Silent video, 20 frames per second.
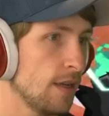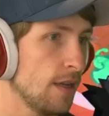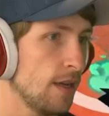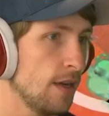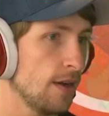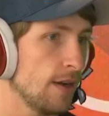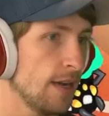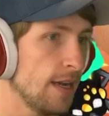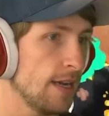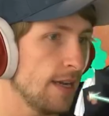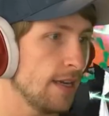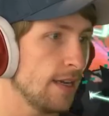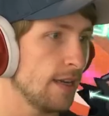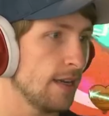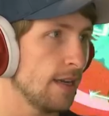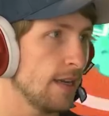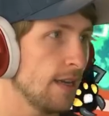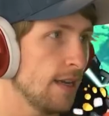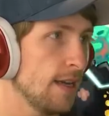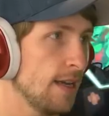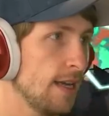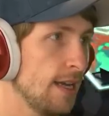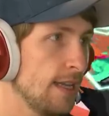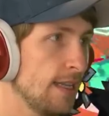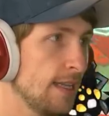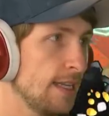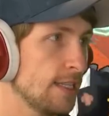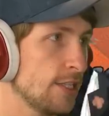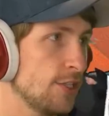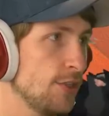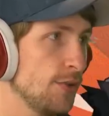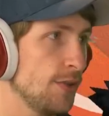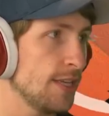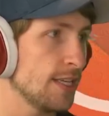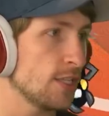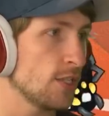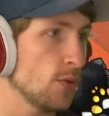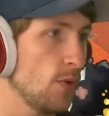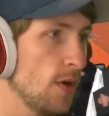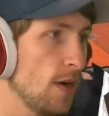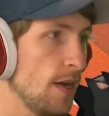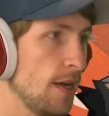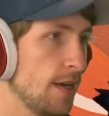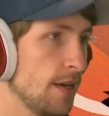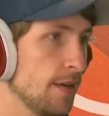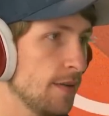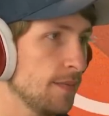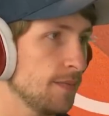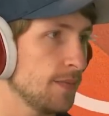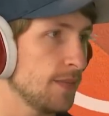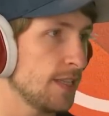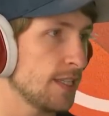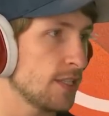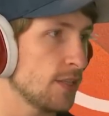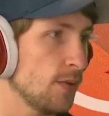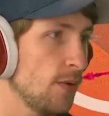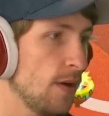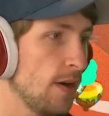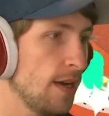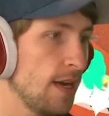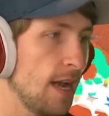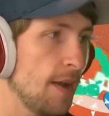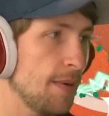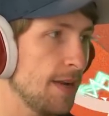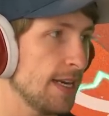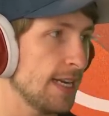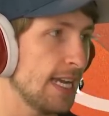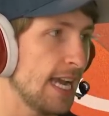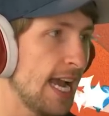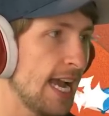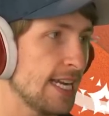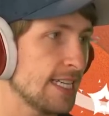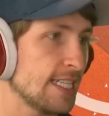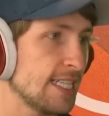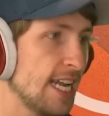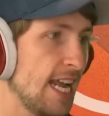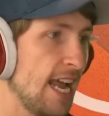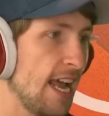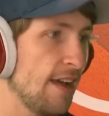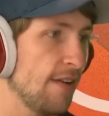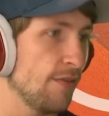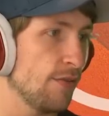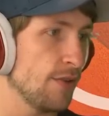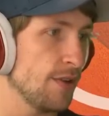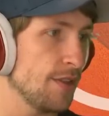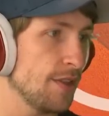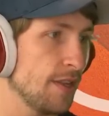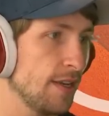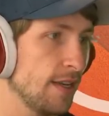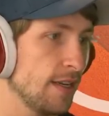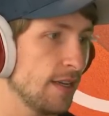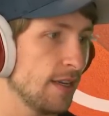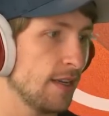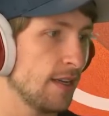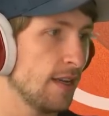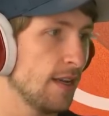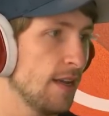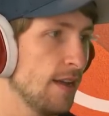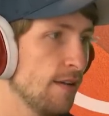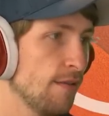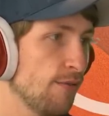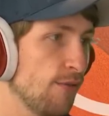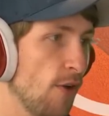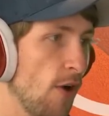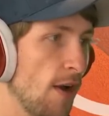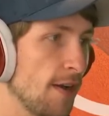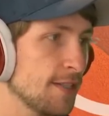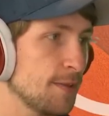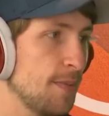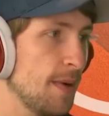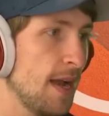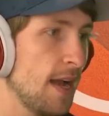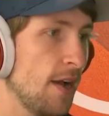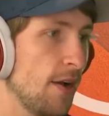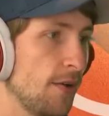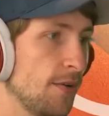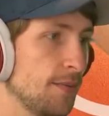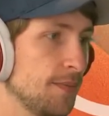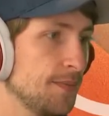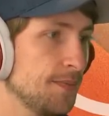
Okay, and let's do this one, this one. I mean, cast everything. Frostbound.